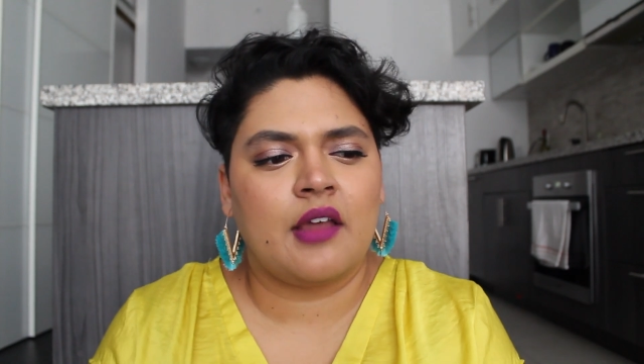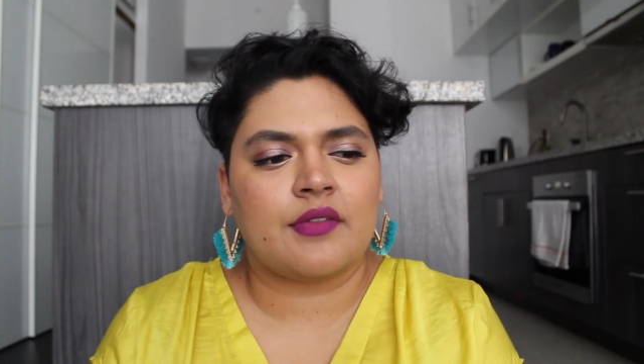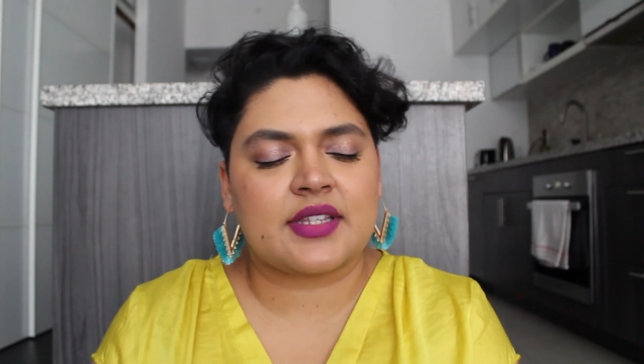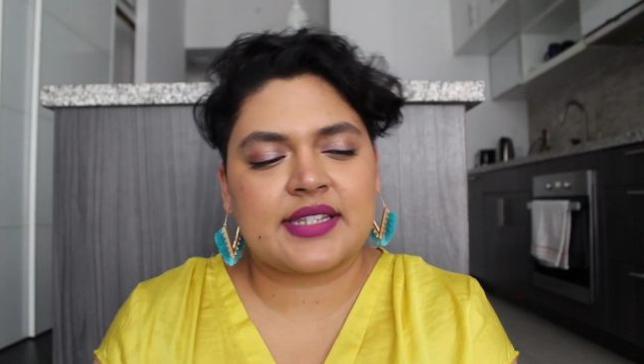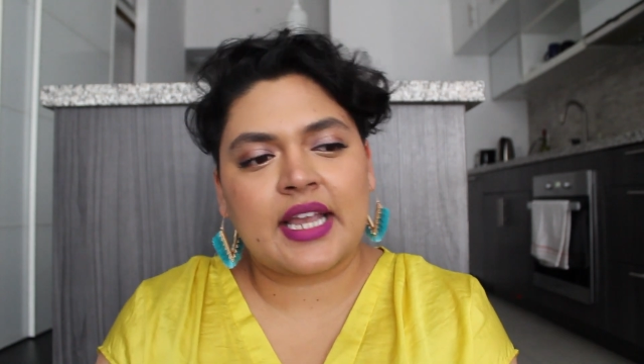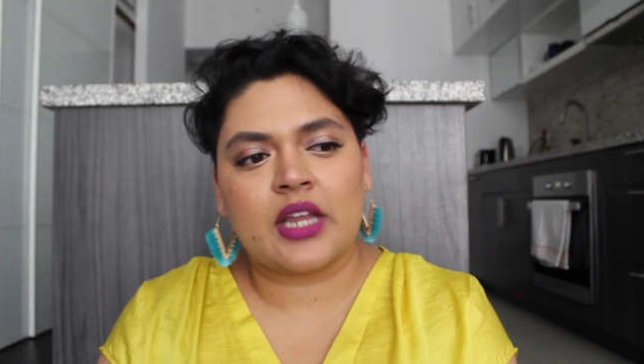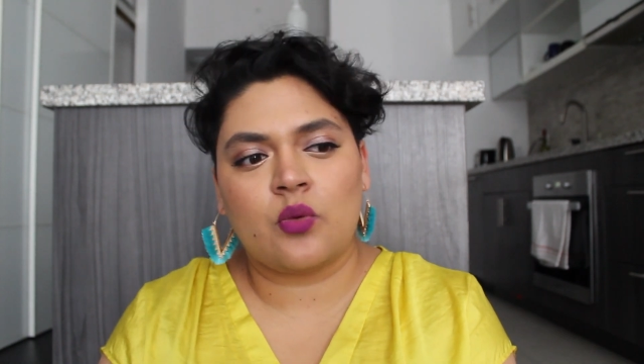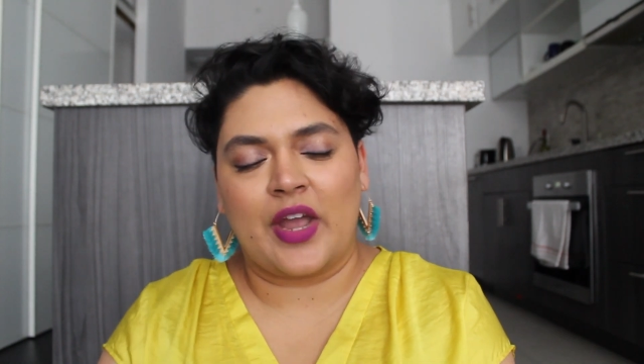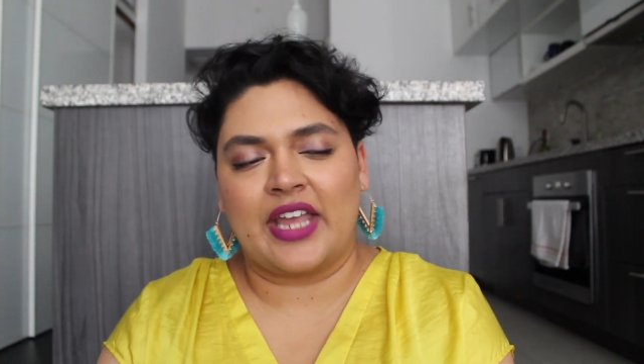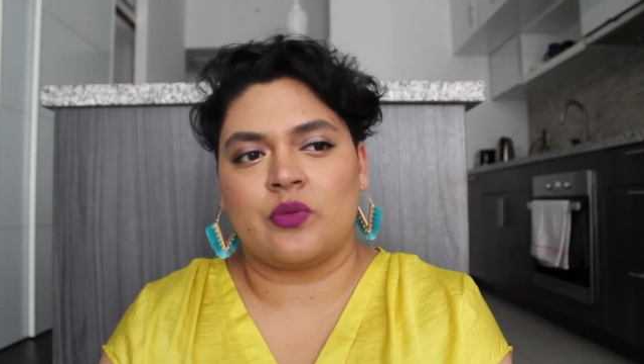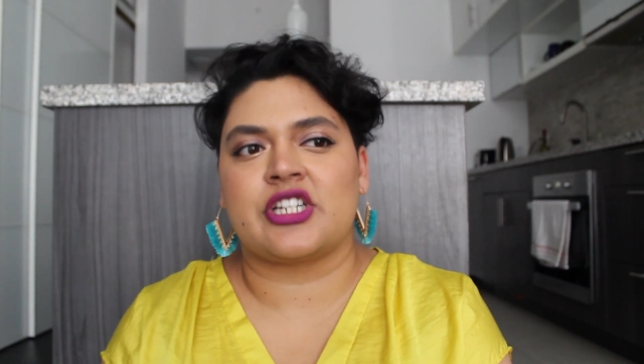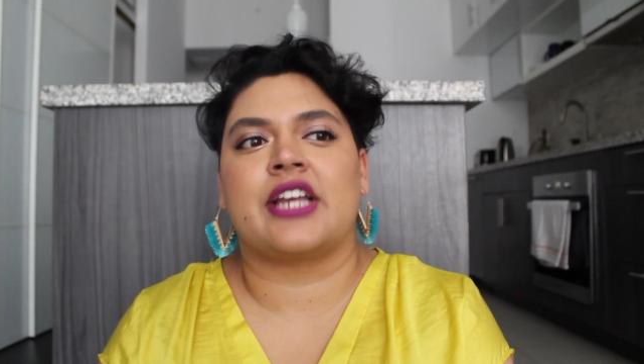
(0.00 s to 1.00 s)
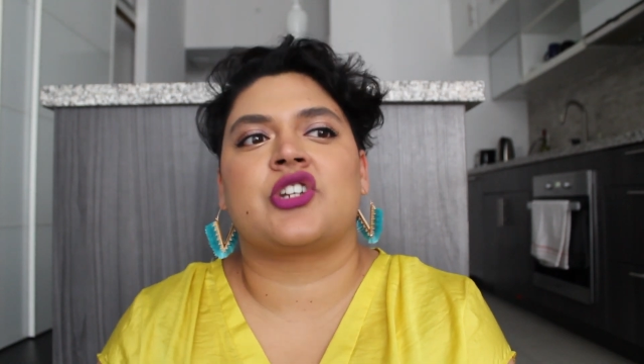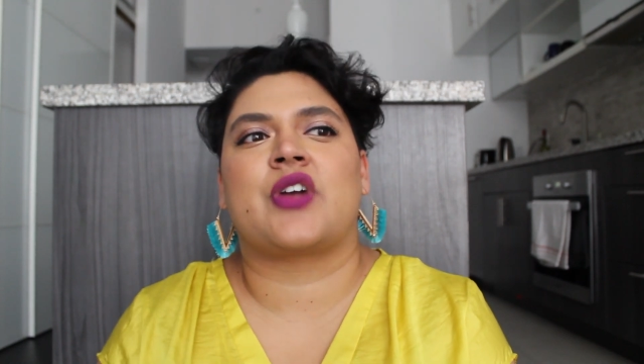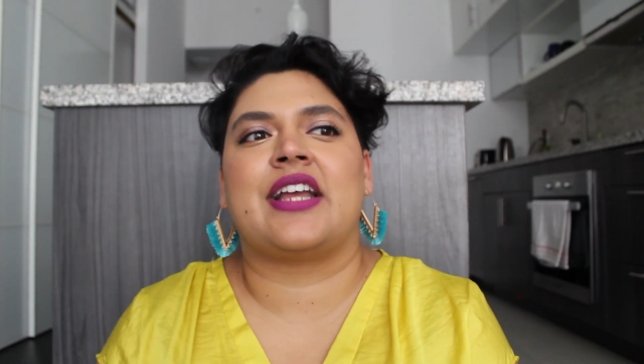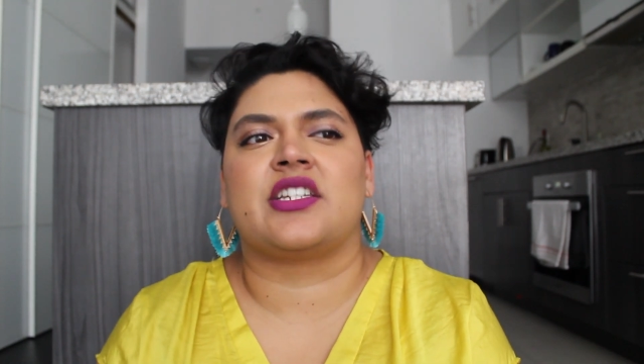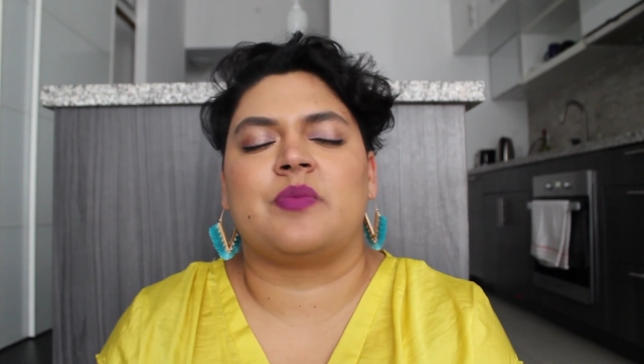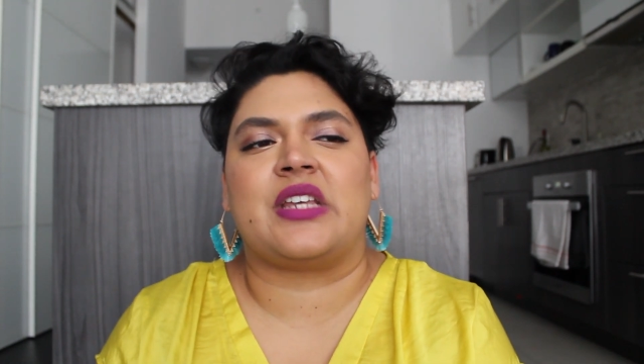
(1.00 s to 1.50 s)
The second way in which I
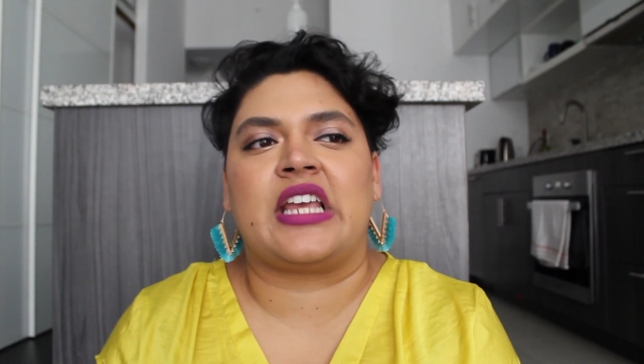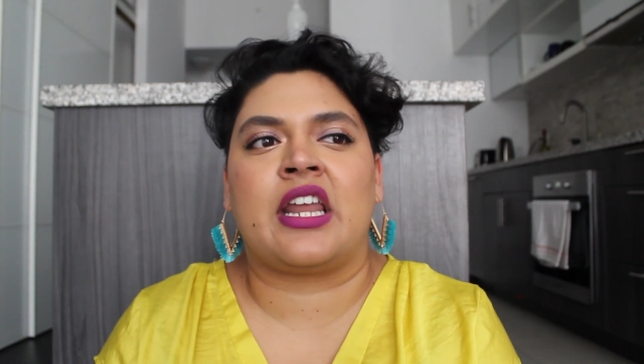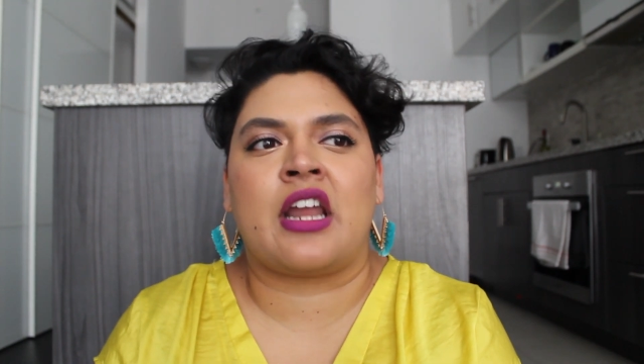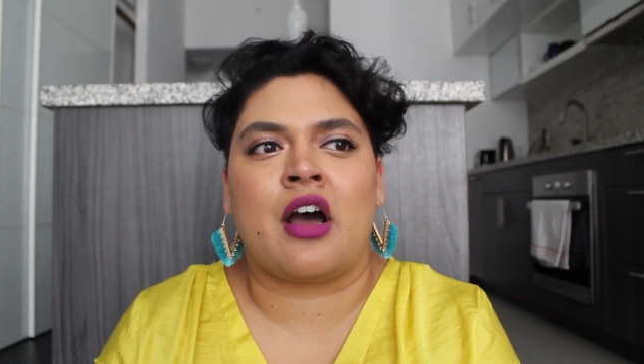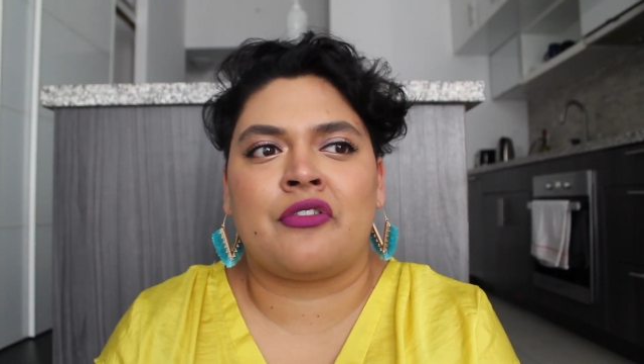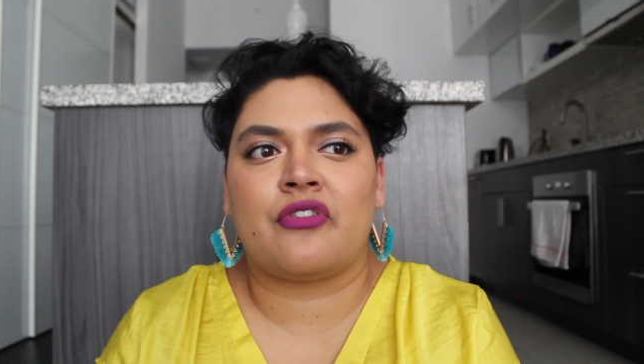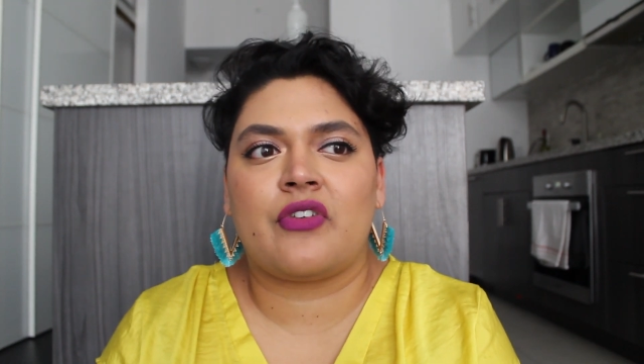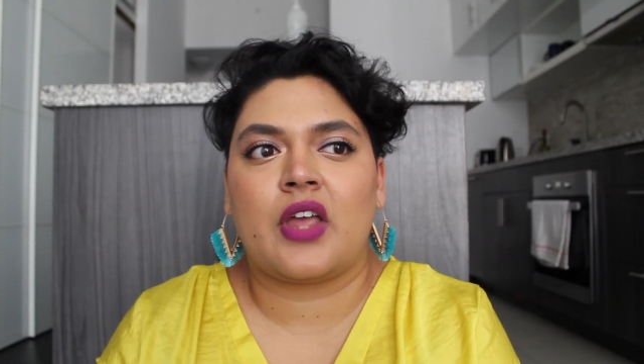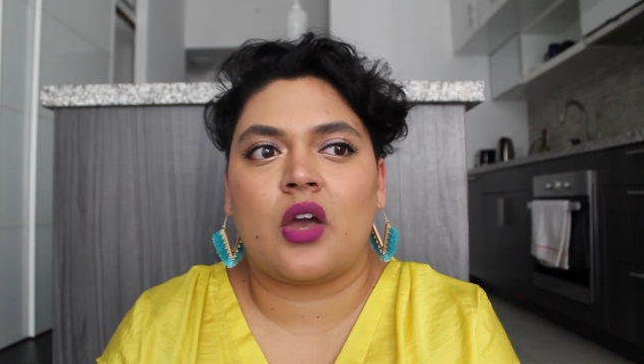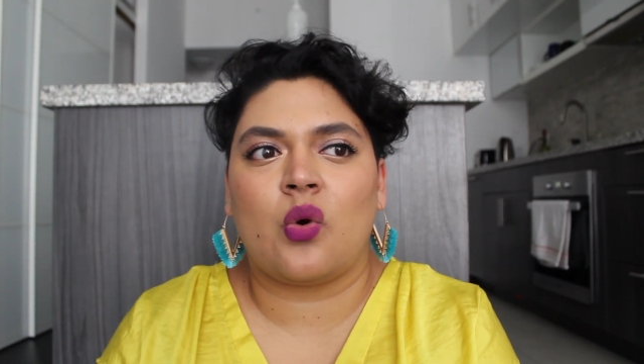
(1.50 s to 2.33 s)
tried to be enough